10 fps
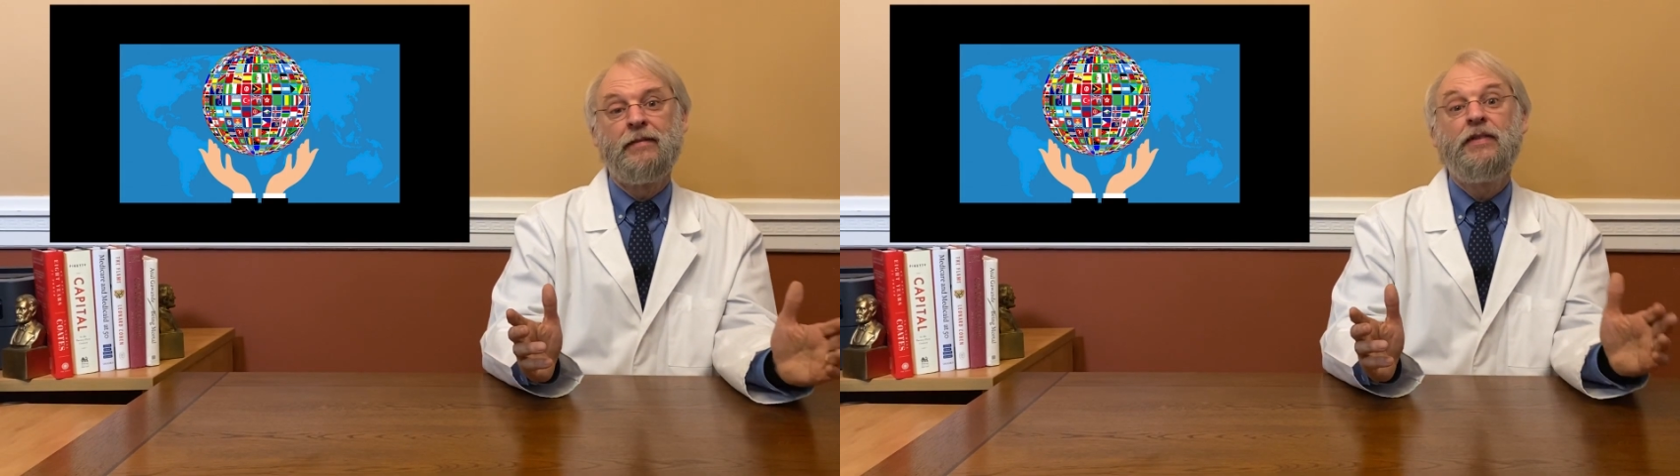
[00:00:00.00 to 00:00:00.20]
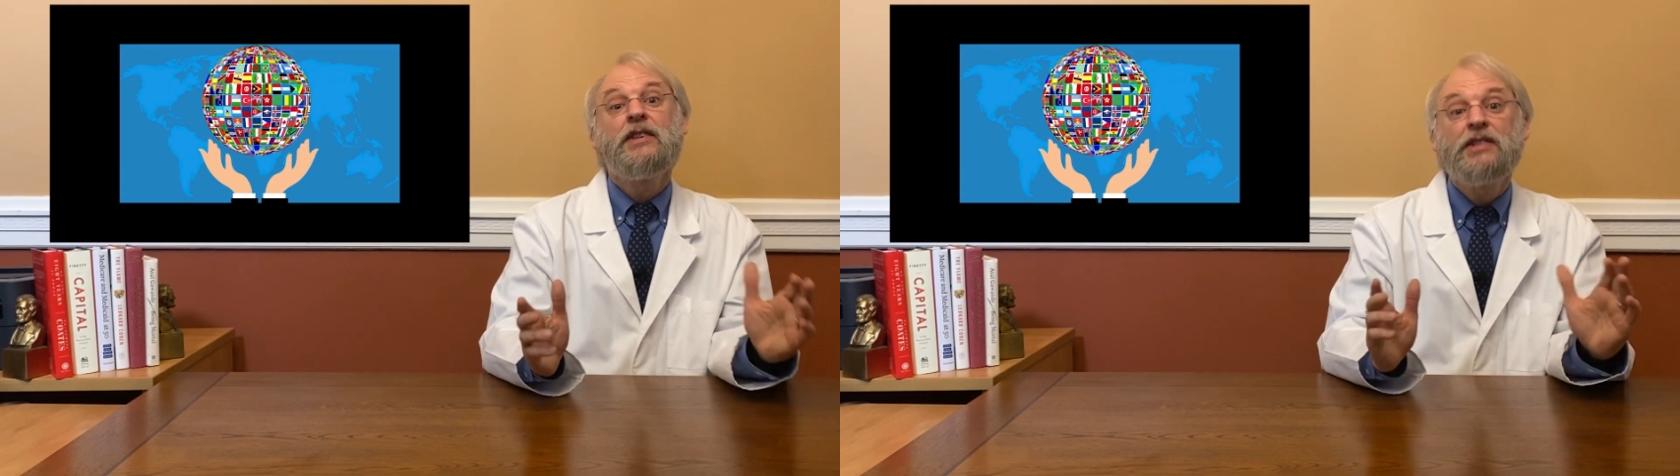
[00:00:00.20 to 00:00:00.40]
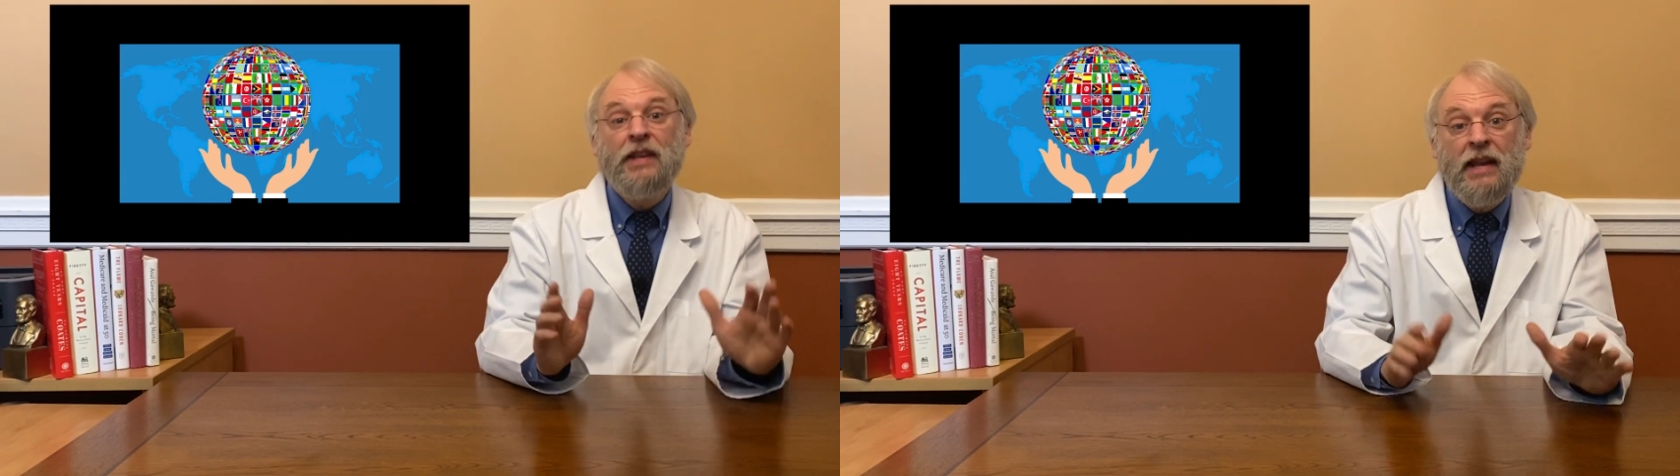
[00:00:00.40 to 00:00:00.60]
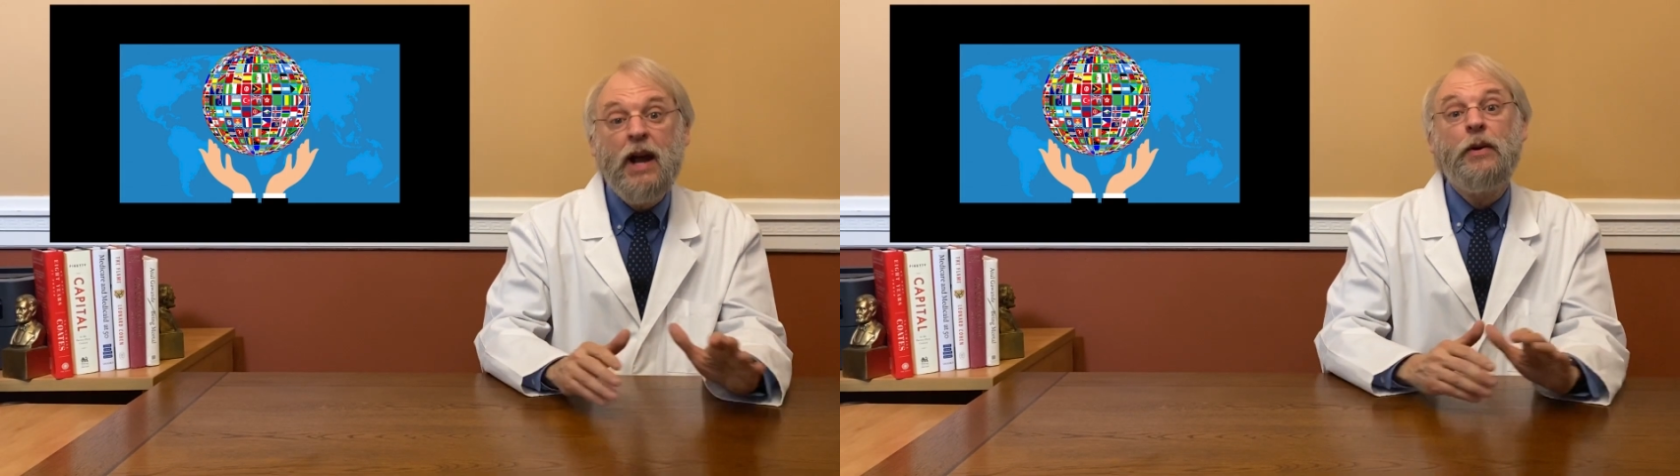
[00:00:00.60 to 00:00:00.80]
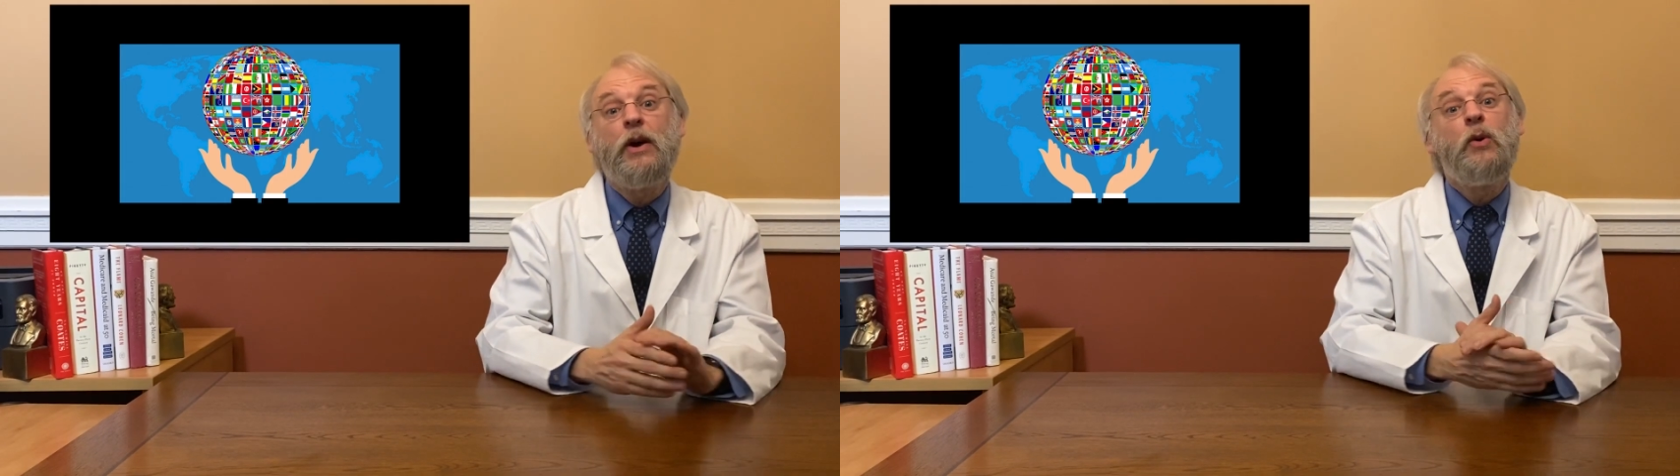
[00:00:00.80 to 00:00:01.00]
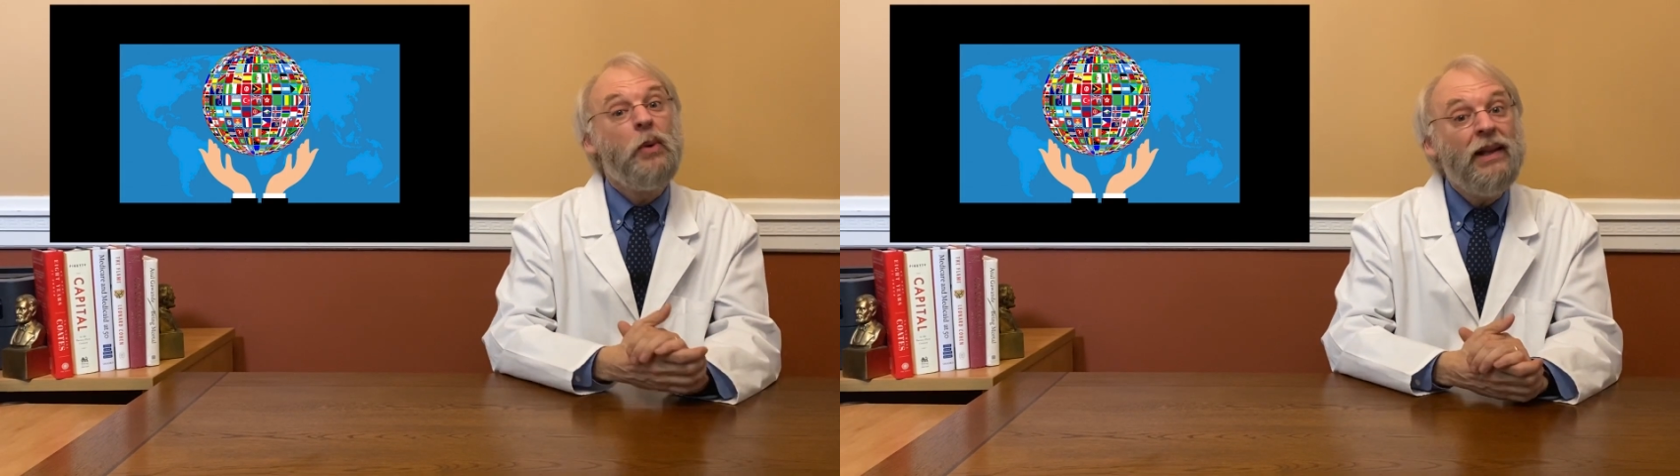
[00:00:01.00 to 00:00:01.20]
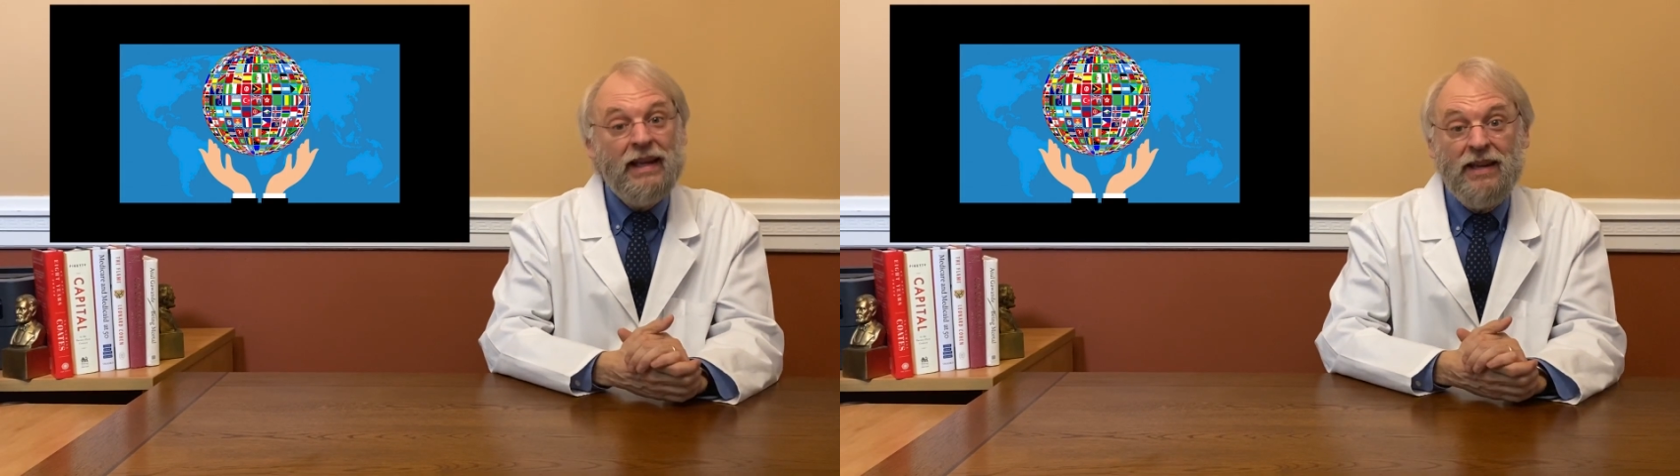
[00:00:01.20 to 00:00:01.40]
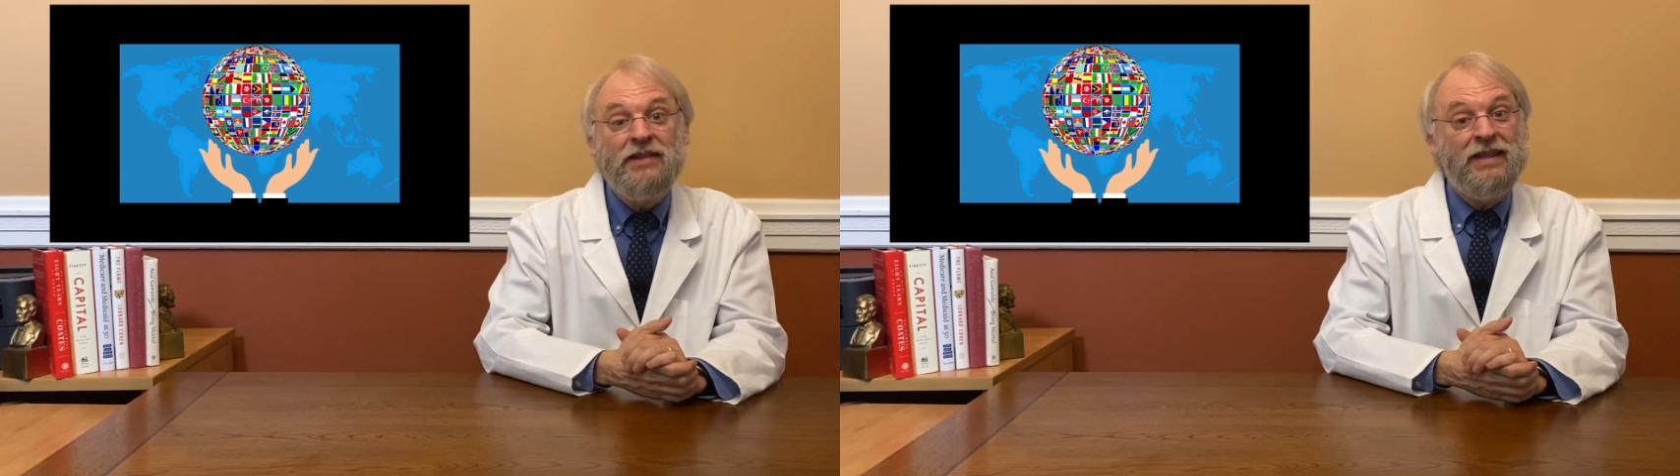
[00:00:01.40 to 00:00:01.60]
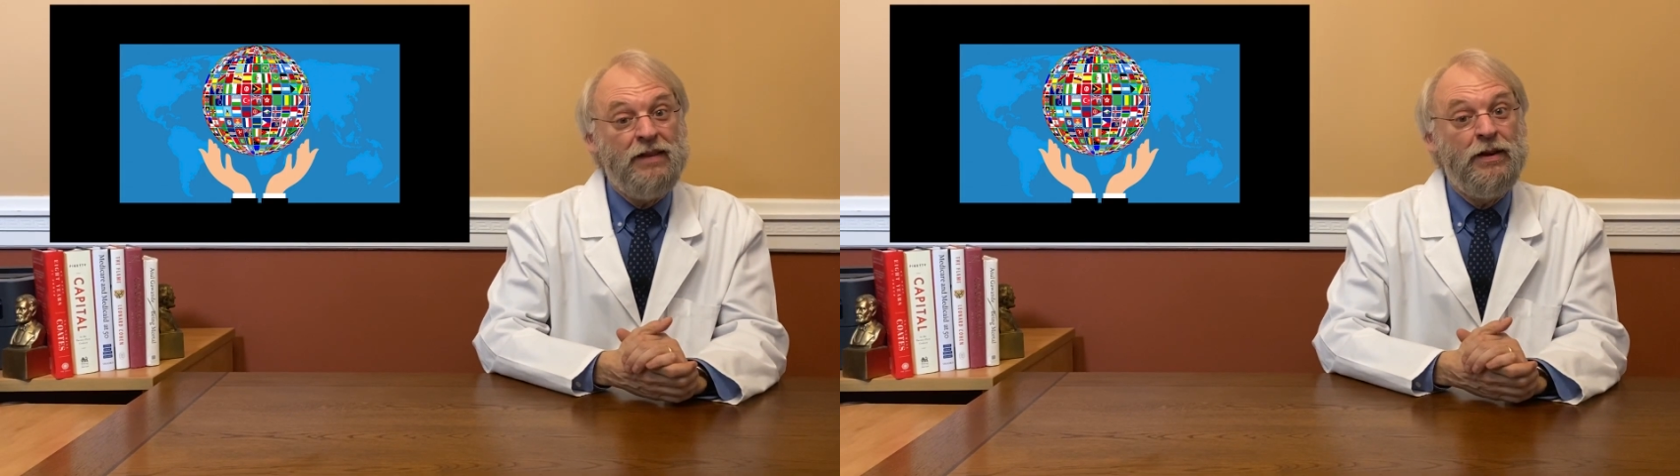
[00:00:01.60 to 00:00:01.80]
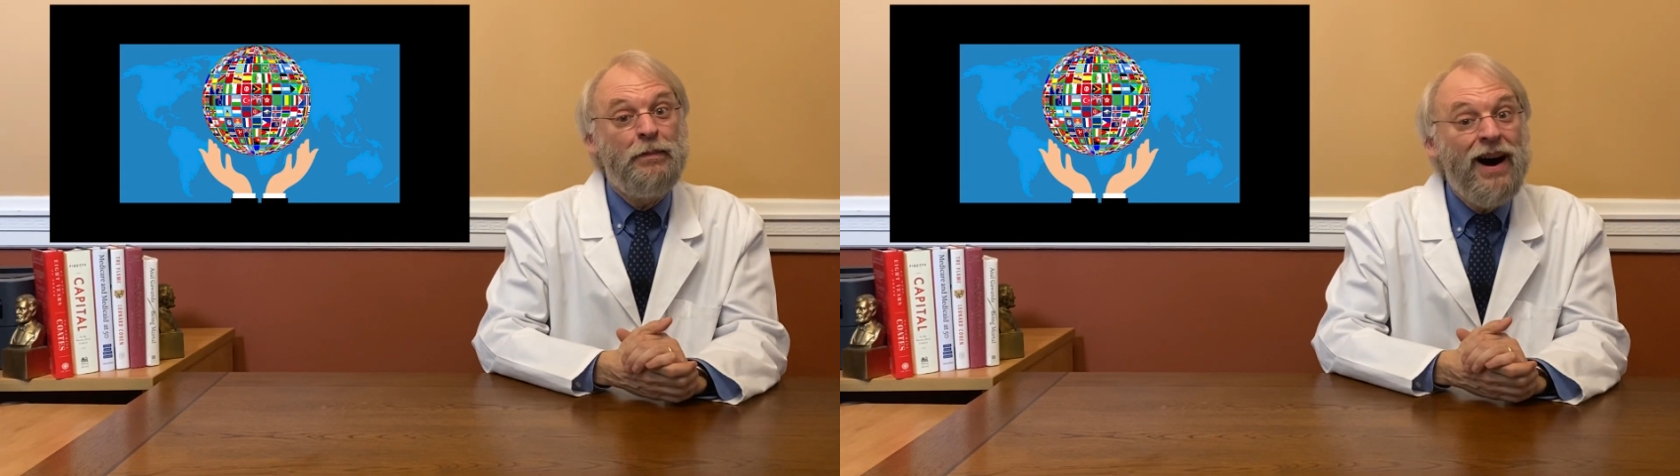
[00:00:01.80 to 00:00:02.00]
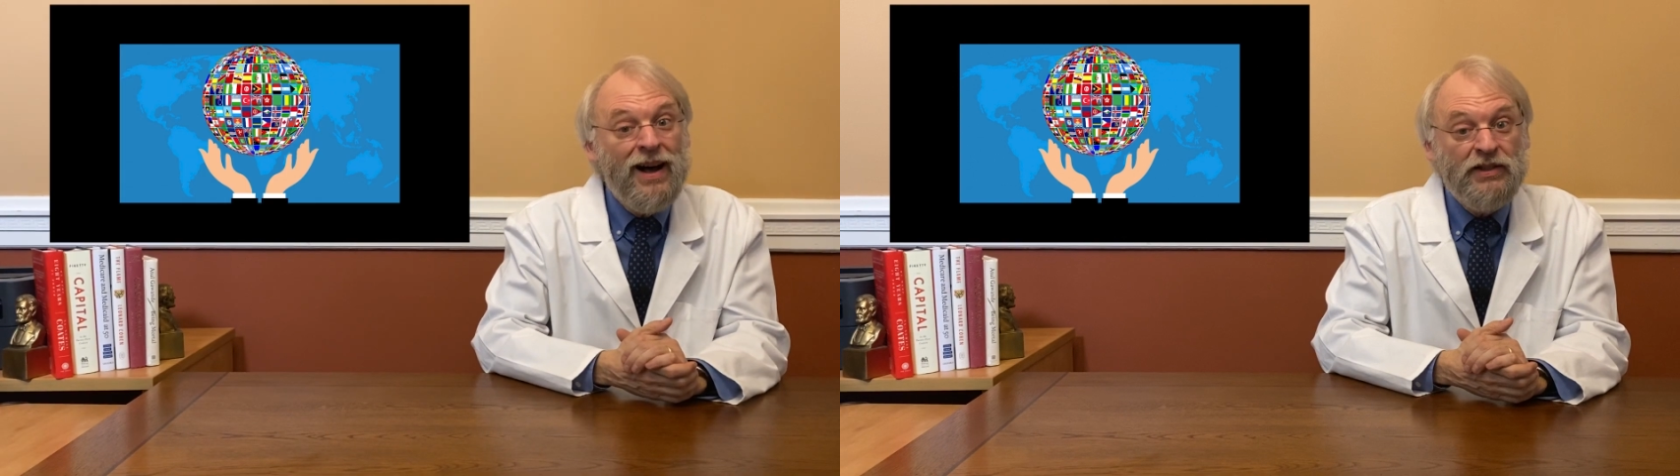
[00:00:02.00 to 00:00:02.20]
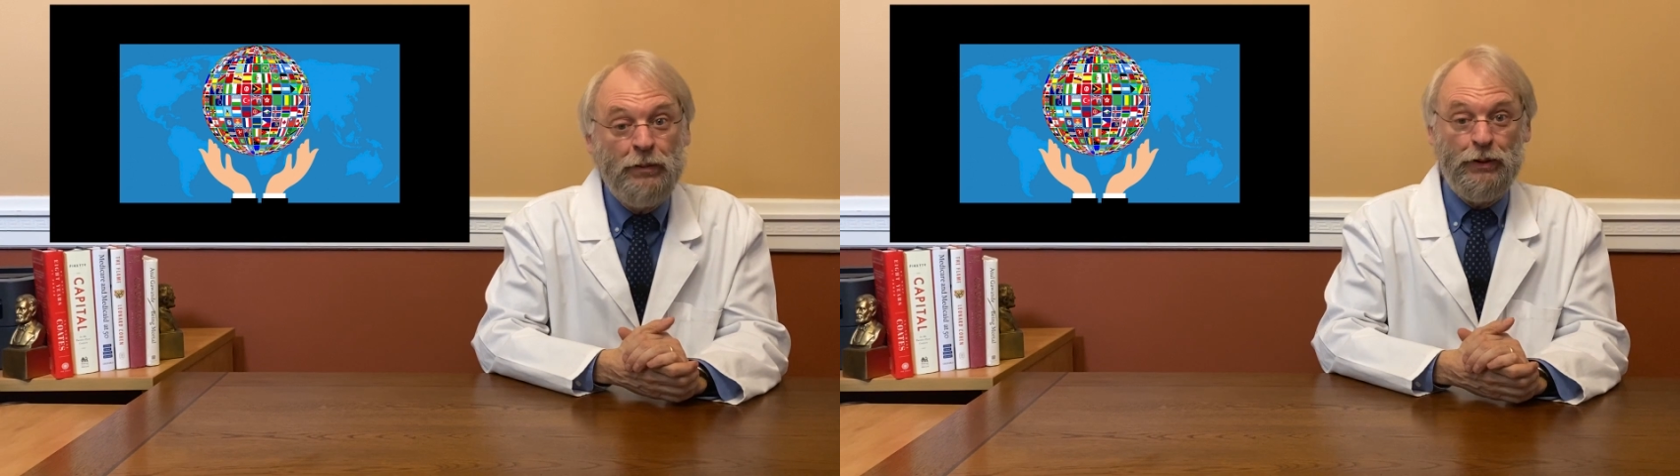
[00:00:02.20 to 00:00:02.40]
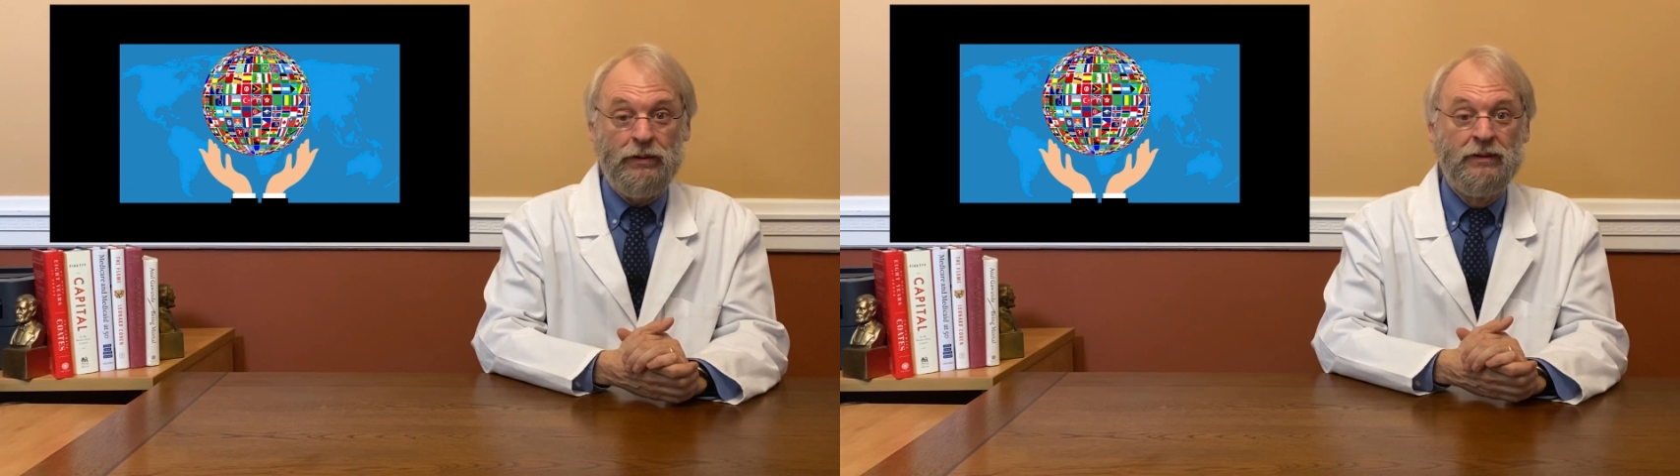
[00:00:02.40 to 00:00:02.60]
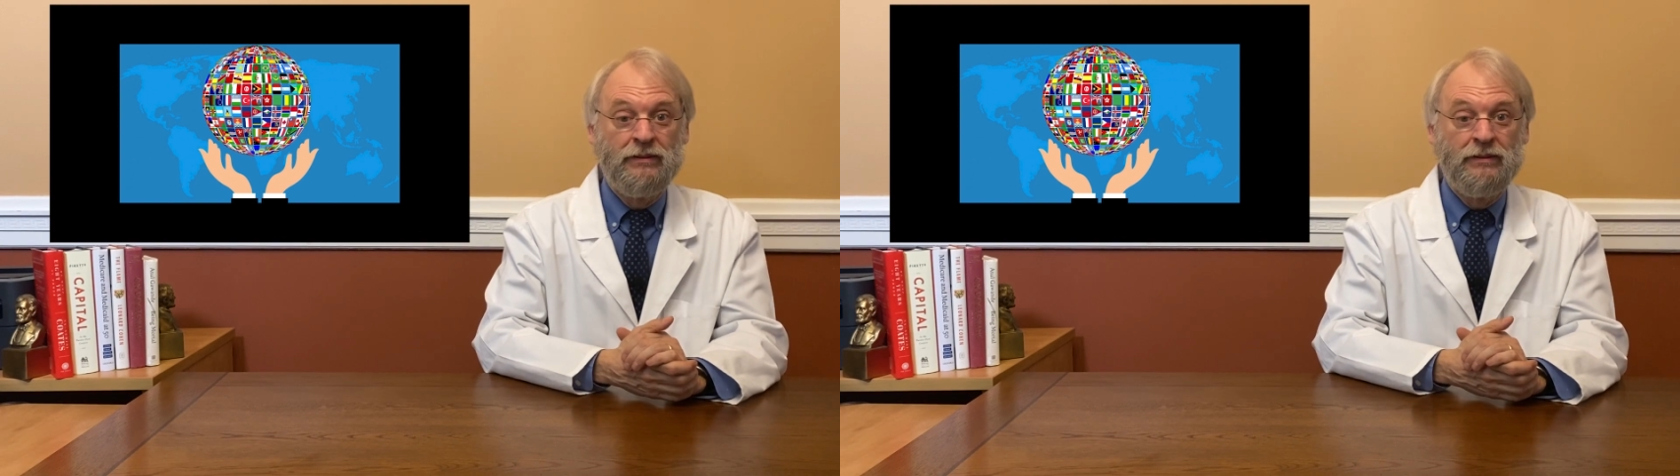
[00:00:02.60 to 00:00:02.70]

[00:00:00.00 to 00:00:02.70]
This scenario really isn't even possible.